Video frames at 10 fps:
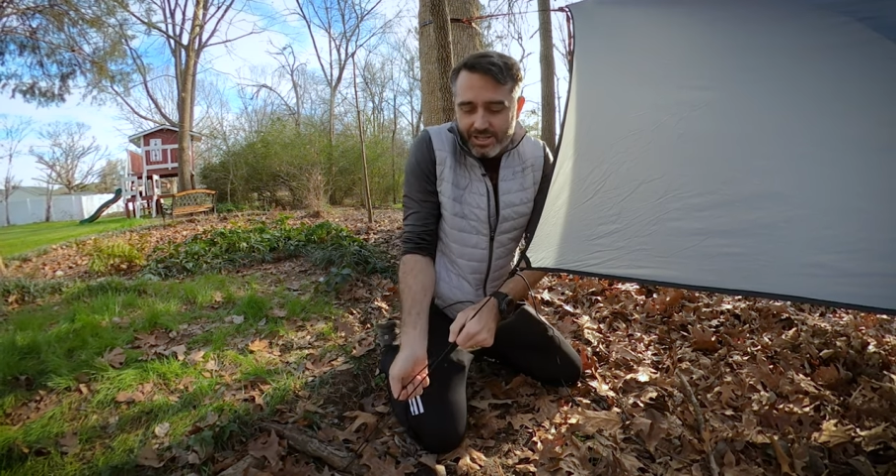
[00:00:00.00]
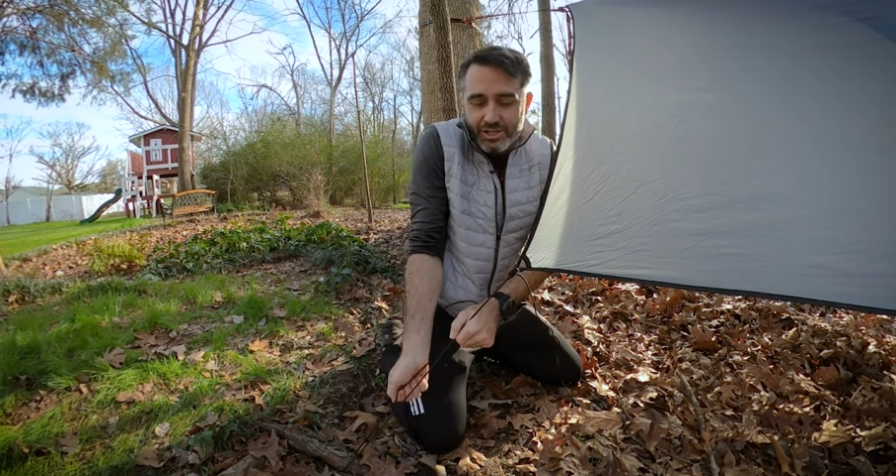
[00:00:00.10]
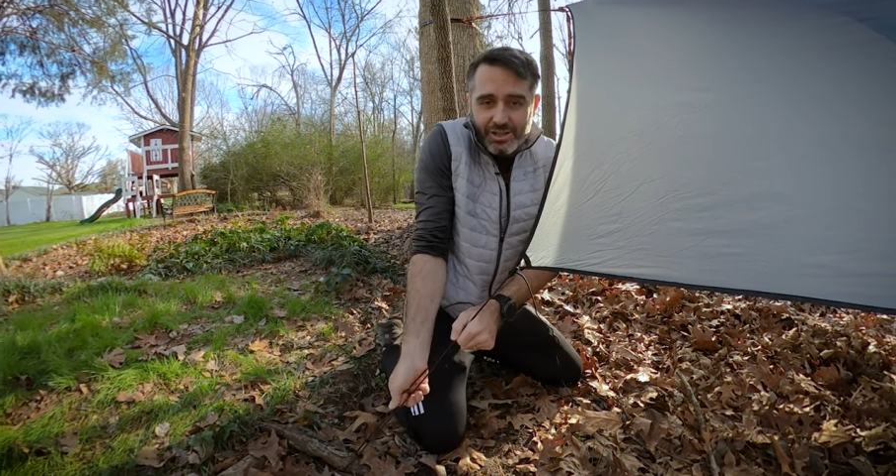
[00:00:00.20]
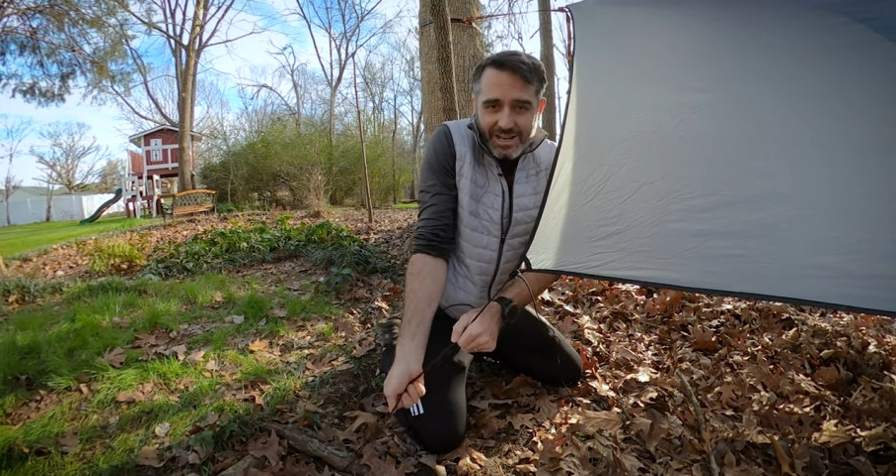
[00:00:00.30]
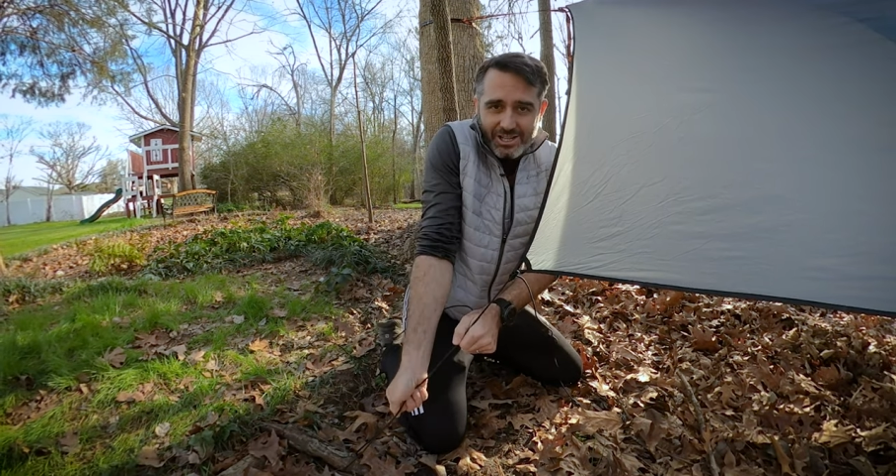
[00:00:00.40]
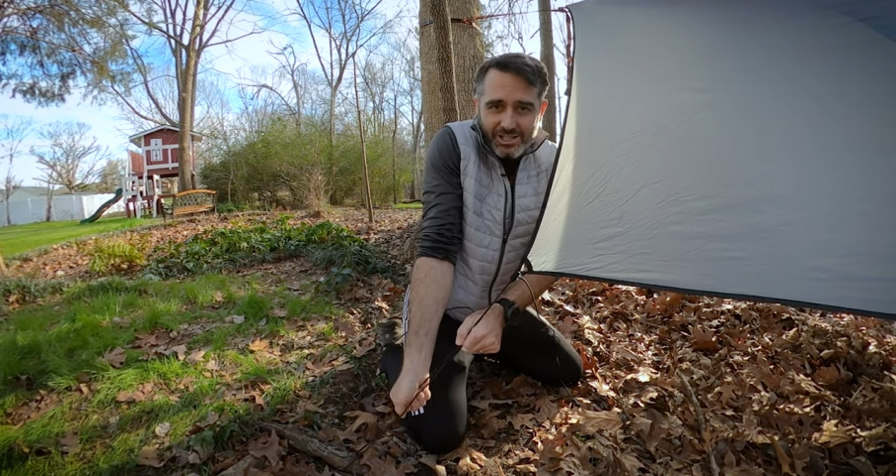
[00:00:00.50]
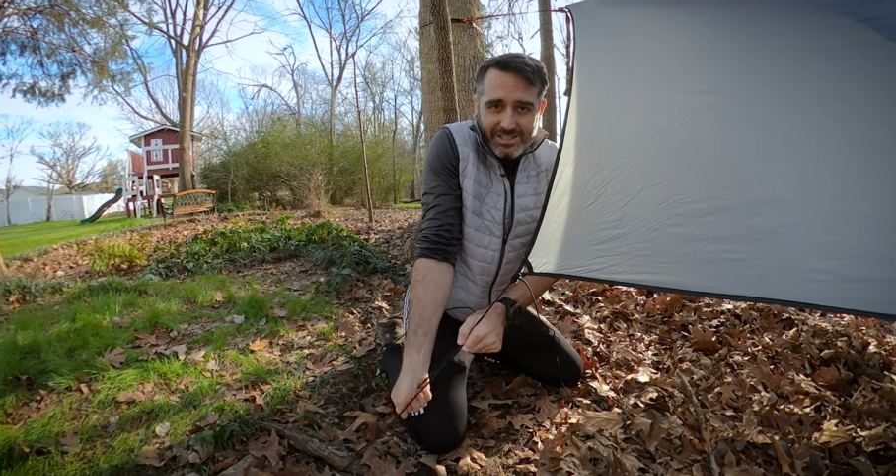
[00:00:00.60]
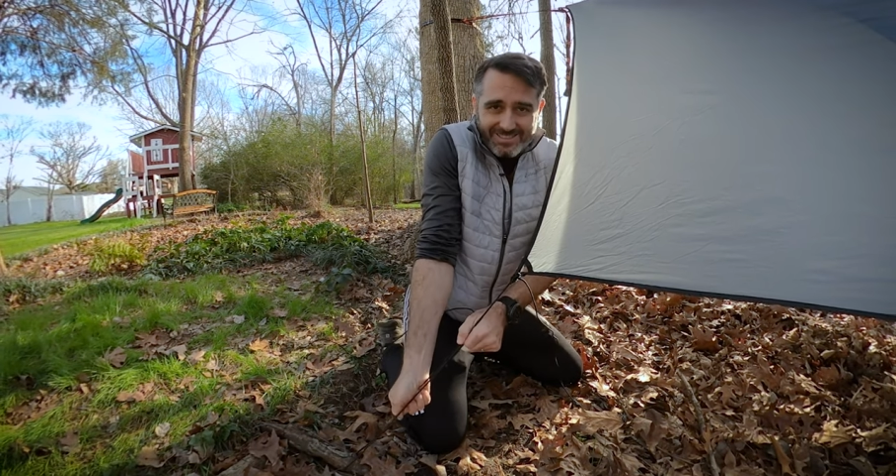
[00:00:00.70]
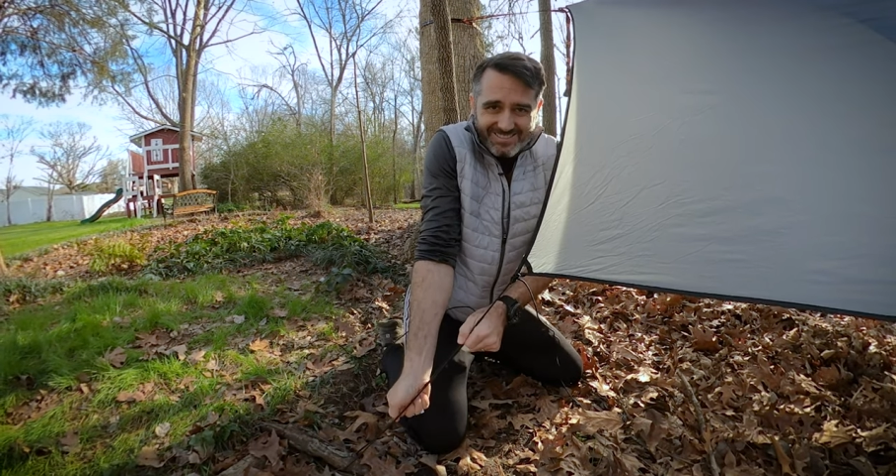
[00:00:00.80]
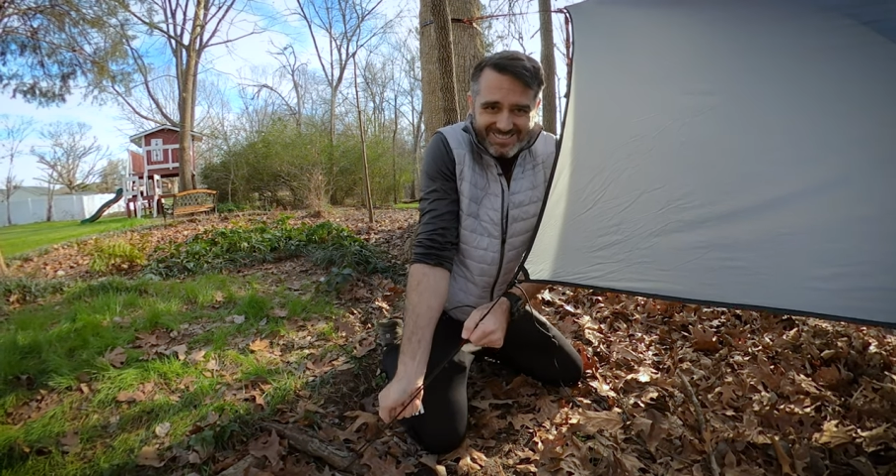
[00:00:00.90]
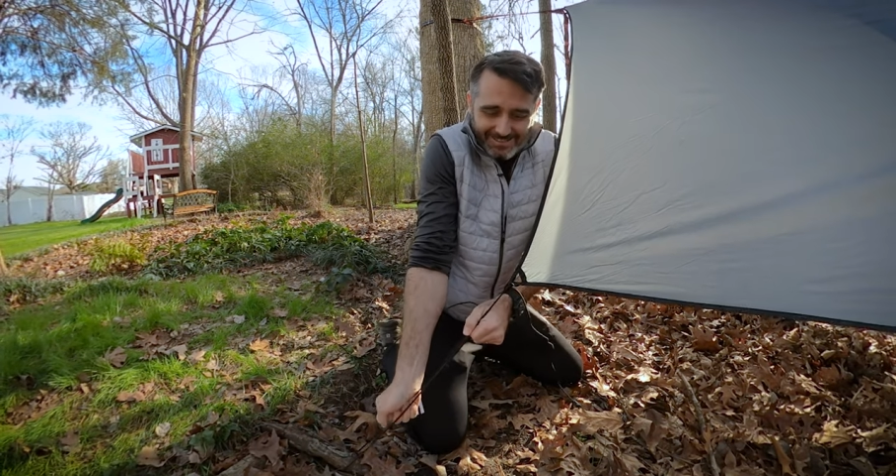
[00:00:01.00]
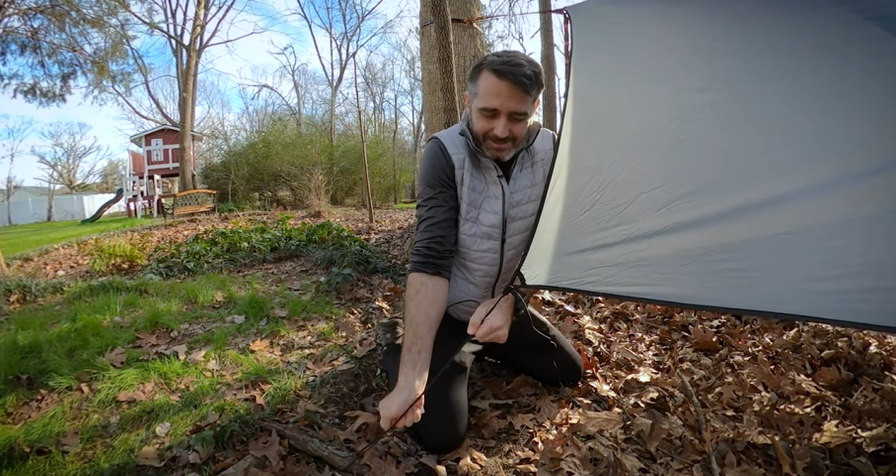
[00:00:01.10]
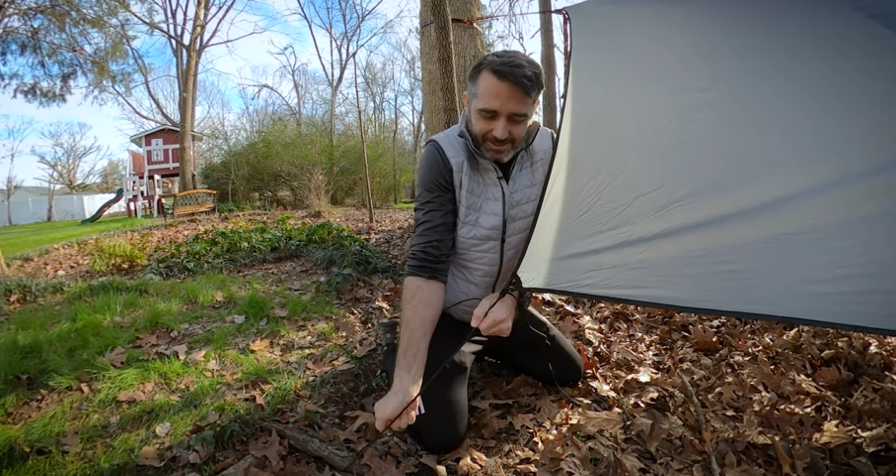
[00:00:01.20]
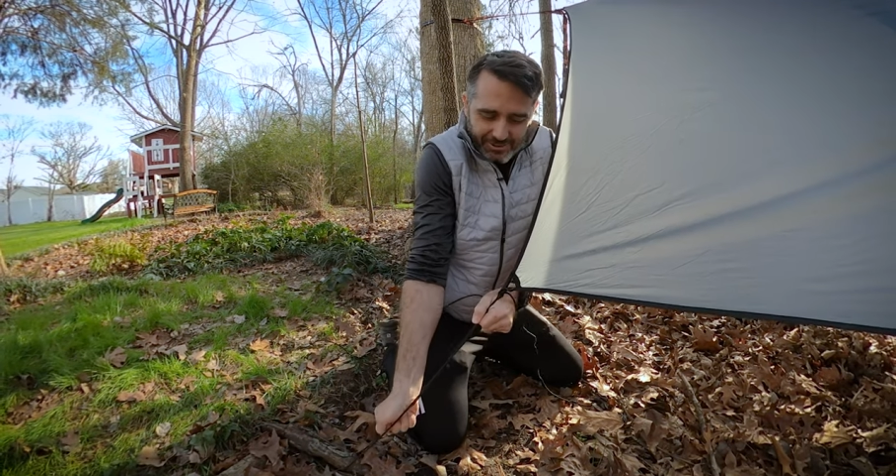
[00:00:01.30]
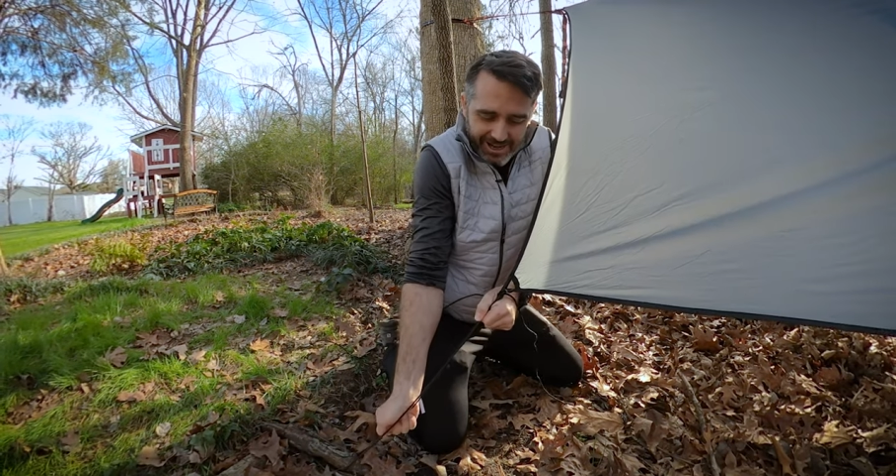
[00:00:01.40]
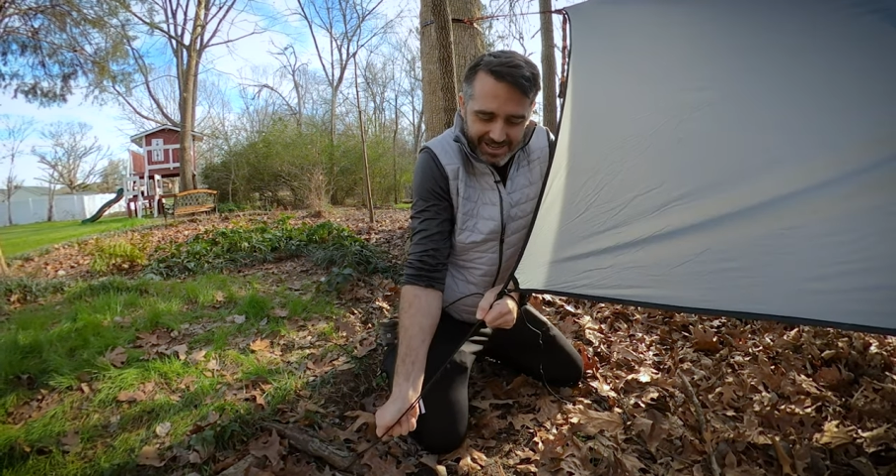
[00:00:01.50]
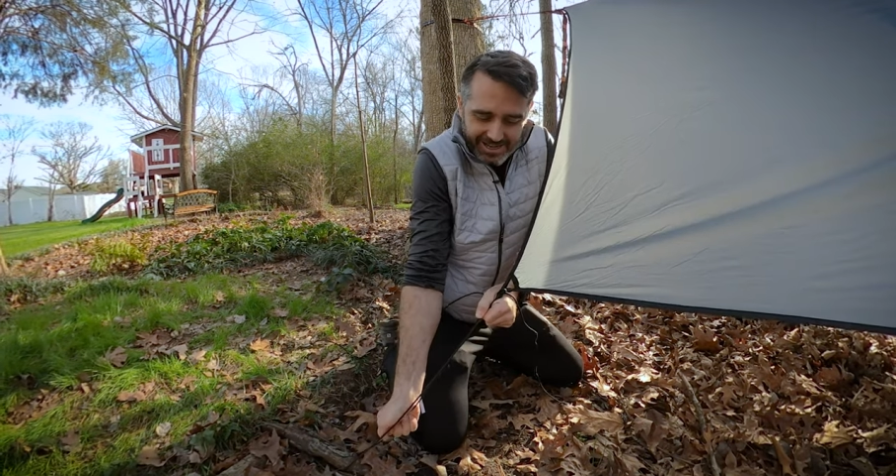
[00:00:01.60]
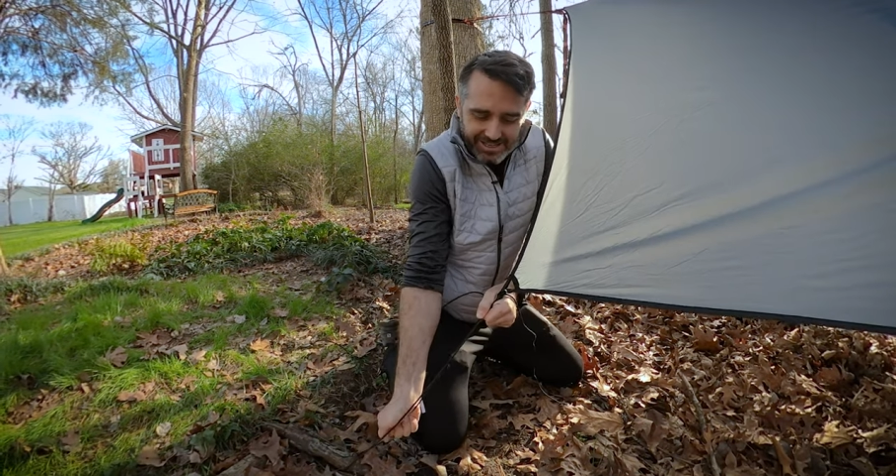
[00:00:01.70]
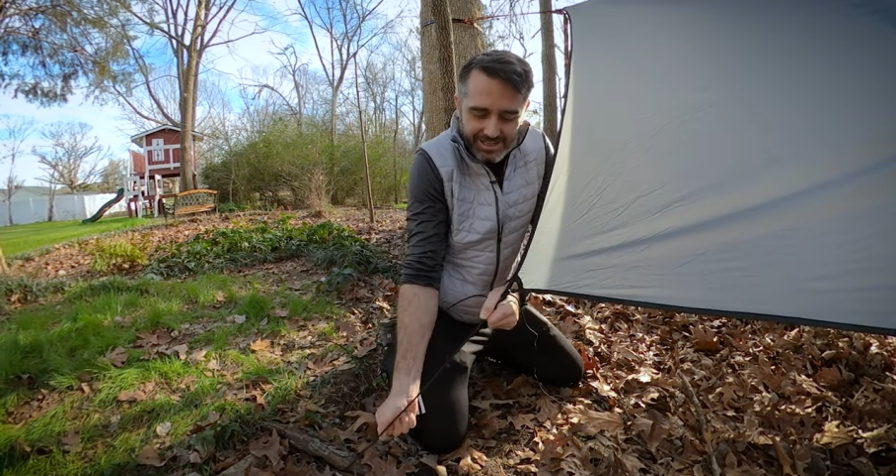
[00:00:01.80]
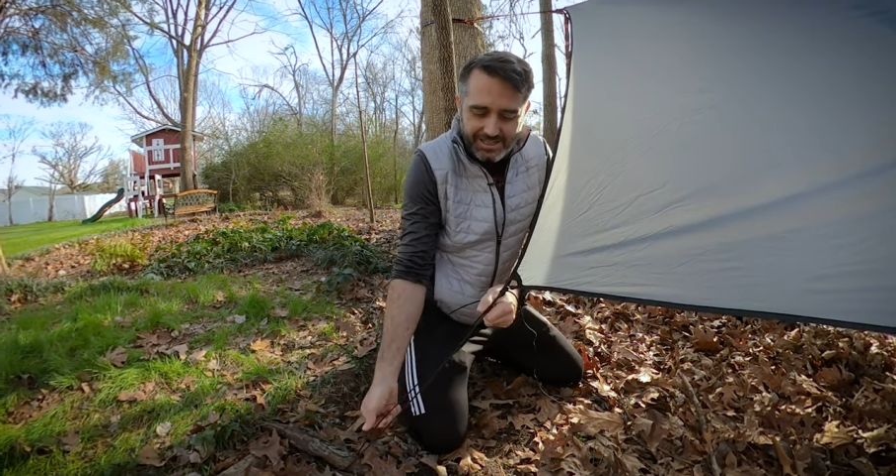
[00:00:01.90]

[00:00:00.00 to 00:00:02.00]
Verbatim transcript: so you can actually crank it